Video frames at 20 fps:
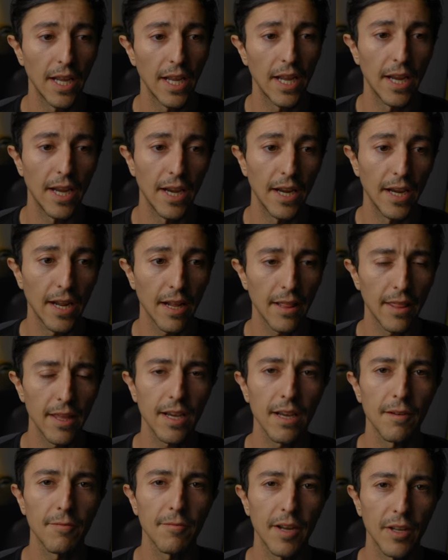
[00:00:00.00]
and I
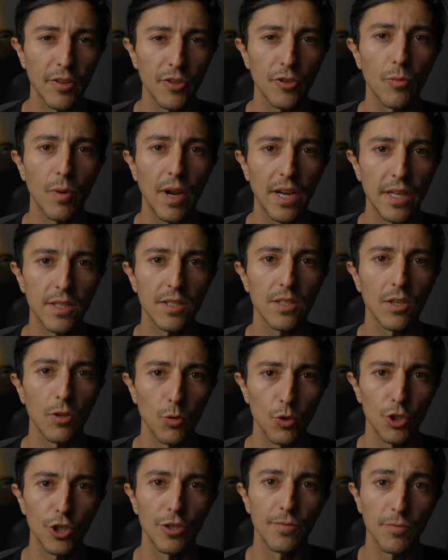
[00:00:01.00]
think I found the right
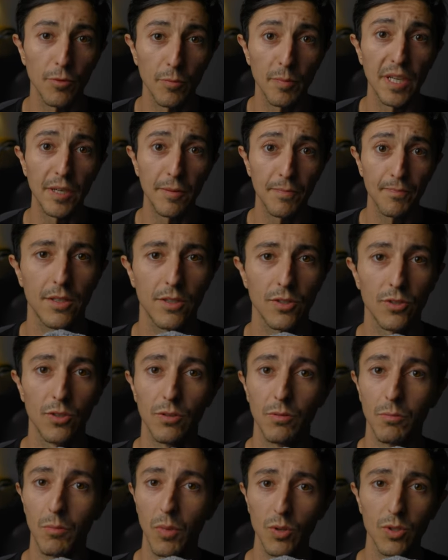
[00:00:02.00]
solution for me.
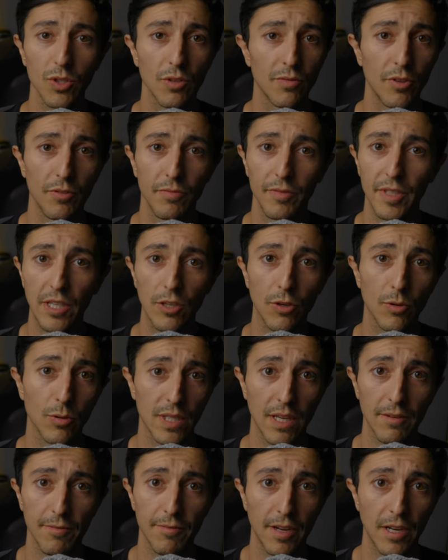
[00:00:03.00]
So most of the
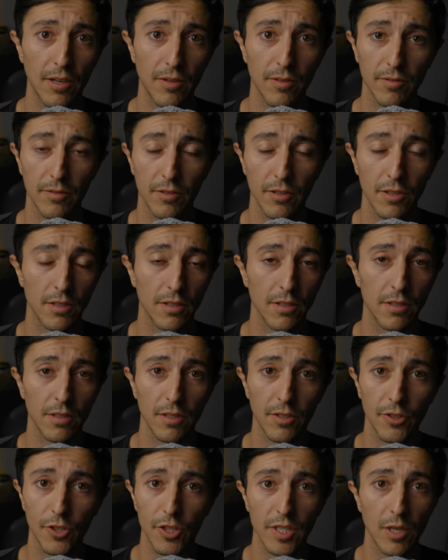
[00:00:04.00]
videos I found
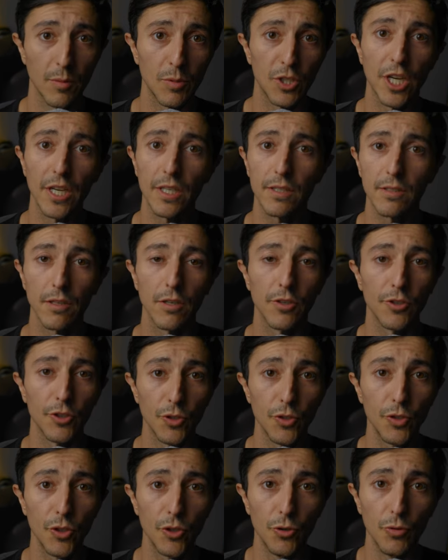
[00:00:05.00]
on the subject on
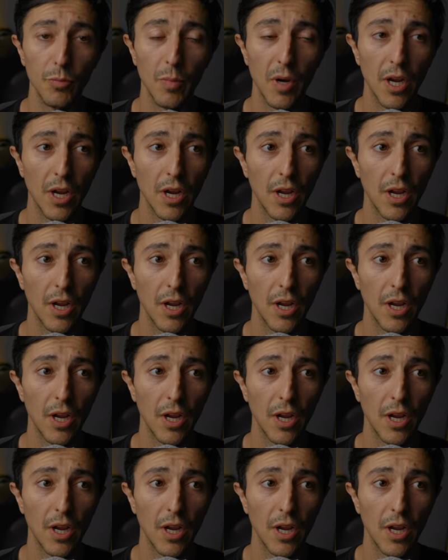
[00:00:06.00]
YouTube